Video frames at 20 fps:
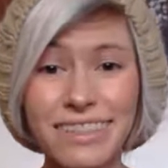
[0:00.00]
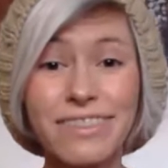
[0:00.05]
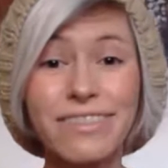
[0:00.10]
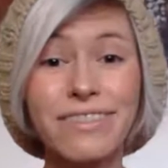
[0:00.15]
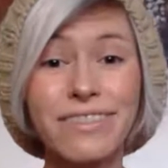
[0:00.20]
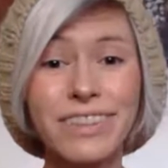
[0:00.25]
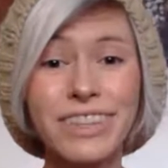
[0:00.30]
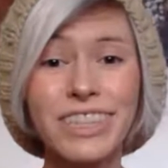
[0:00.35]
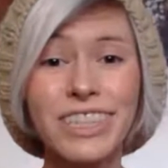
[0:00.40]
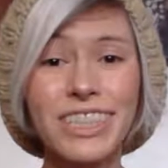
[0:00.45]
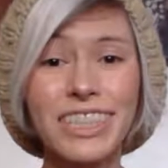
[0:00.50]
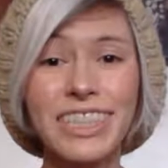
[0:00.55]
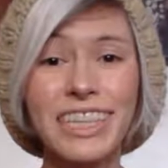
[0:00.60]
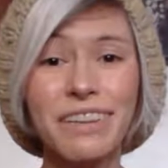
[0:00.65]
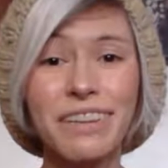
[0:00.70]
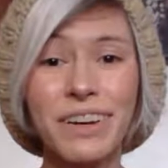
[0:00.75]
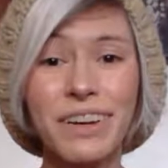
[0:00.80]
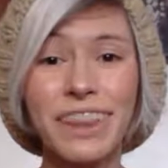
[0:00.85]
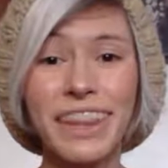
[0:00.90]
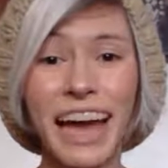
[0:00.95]
We'll
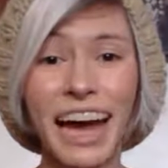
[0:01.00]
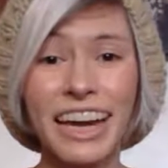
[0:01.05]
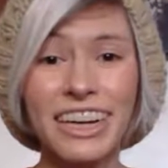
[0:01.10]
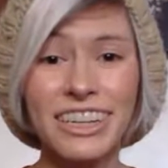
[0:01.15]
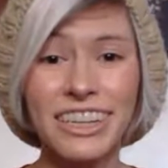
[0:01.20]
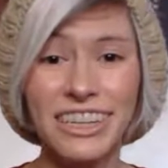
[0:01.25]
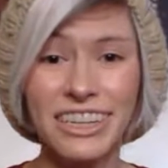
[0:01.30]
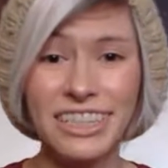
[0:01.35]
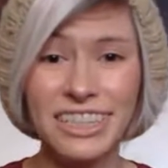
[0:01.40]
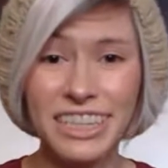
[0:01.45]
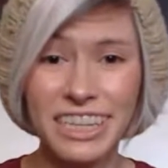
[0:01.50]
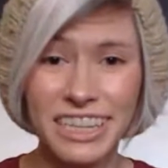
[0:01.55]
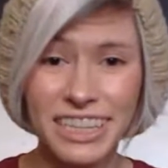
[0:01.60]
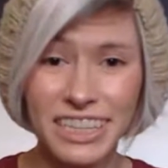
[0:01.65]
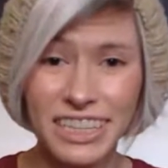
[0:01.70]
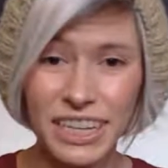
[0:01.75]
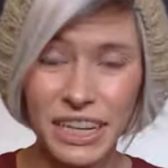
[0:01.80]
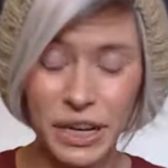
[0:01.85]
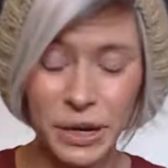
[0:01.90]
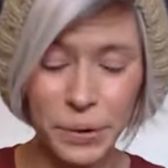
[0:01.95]
see what that turns
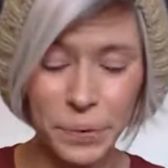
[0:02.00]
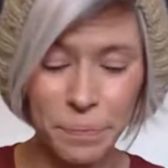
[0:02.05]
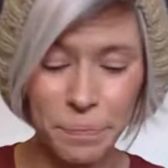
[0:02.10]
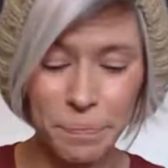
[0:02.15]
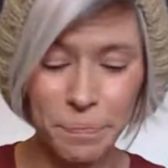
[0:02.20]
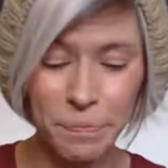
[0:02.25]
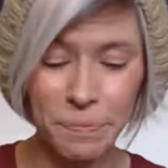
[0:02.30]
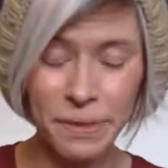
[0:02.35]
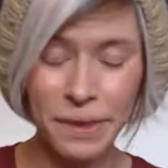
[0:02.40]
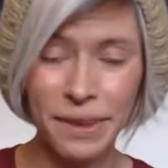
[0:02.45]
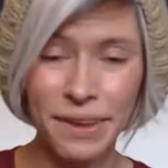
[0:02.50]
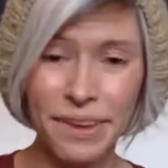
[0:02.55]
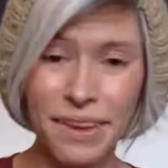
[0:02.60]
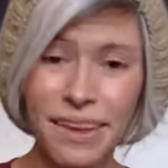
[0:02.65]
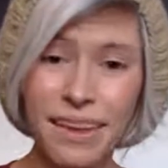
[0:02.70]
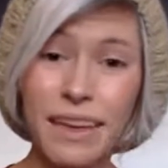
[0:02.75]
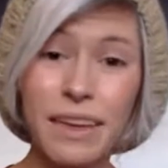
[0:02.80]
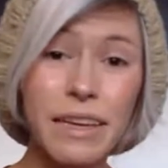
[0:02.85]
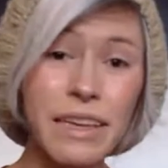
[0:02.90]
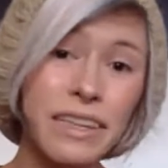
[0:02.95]
into.
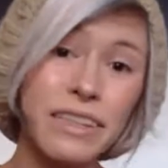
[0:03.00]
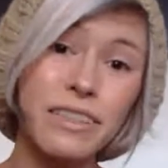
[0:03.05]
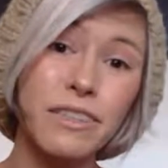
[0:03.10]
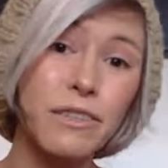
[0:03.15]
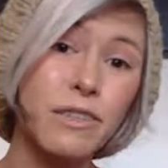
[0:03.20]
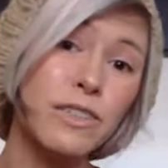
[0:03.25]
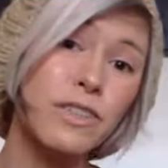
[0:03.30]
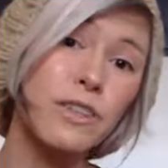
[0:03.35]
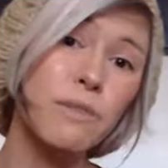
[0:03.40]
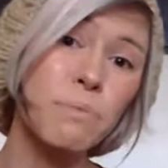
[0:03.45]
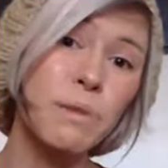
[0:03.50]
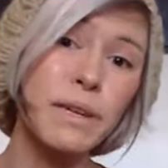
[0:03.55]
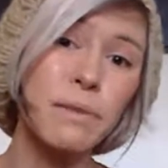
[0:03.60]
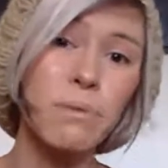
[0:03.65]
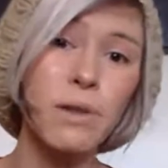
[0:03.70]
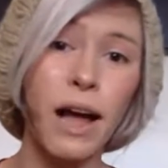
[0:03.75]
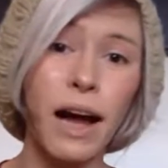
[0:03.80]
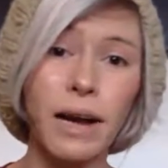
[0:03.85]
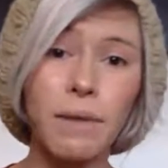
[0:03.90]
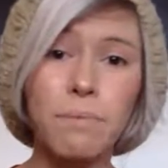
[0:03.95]
And it should be a
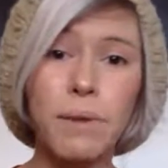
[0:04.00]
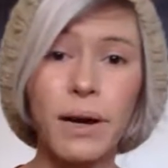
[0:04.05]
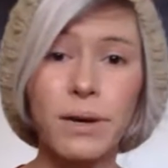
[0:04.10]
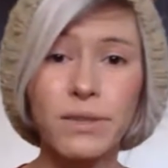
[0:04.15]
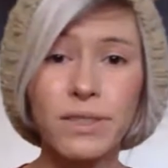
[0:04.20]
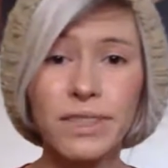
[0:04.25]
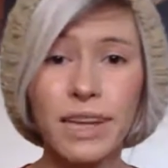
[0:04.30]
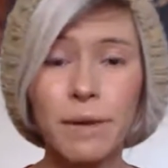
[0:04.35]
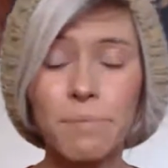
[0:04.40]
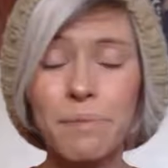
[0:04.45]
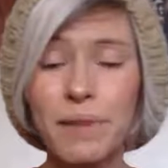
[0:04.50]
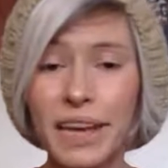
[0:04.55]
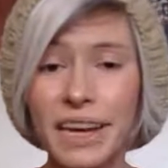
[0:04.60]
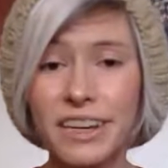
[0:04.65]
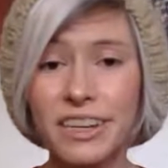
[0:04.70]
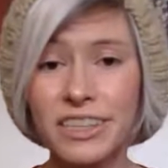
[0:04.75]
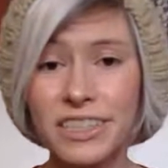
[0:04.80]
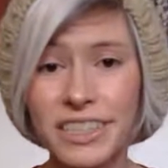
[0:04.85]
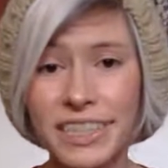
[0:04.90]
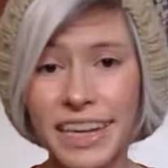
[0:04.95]
blog post up
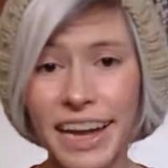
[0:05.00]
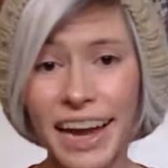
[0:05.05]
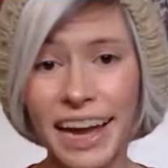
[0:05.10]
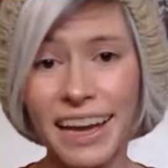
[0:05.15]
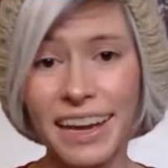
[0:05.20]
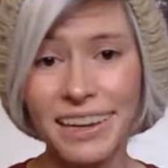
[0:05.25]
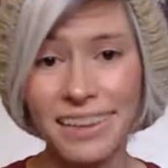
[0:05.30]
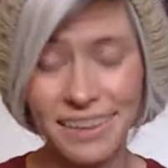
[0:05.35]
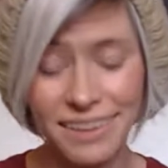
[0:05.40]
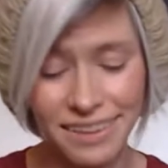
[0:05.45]
later today.